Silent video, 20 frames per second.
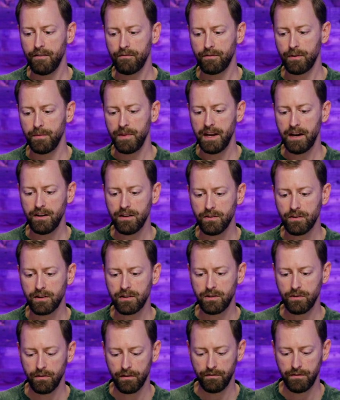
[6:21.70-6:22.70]
From there, you
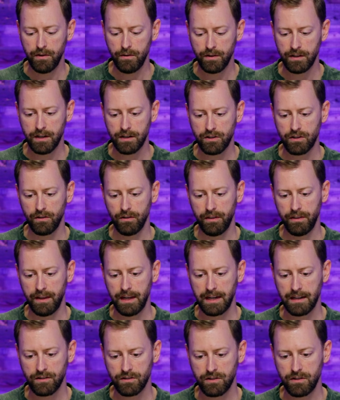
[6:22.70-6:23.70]
can do a few additional
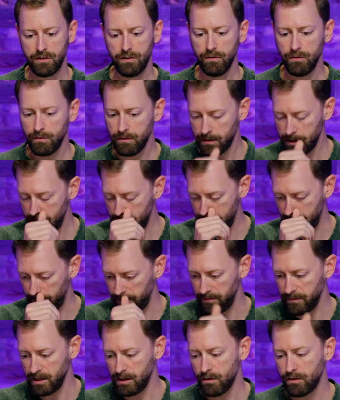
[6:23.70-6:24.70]
things too.
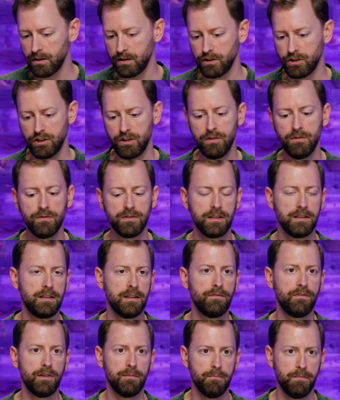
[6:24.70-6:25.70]
Um, you can choose a
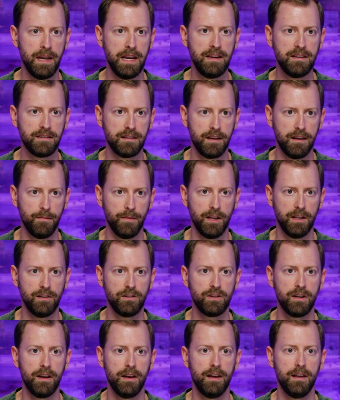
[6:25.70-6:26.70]
different base
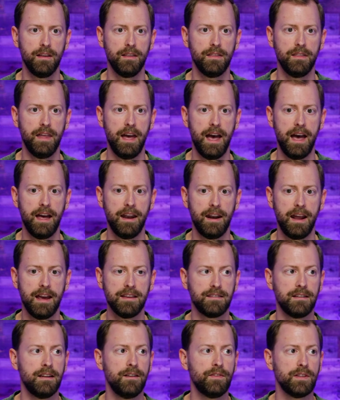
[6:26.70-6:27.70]
image that
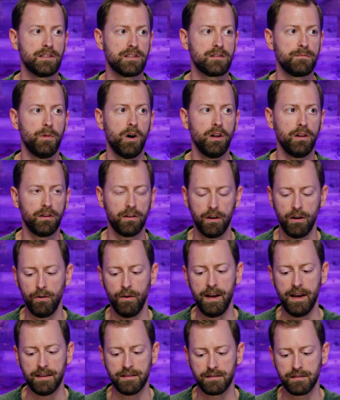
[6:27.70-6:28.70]
has an even smaller
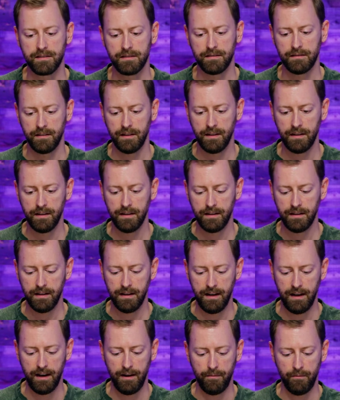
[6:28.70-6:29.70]
OS.
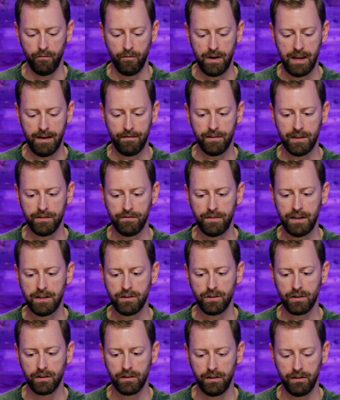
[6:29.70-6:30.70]
Um, we have this
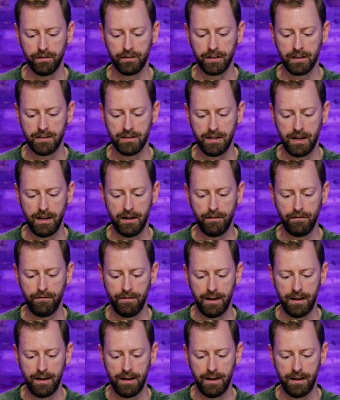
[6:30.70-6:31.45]
feature called Container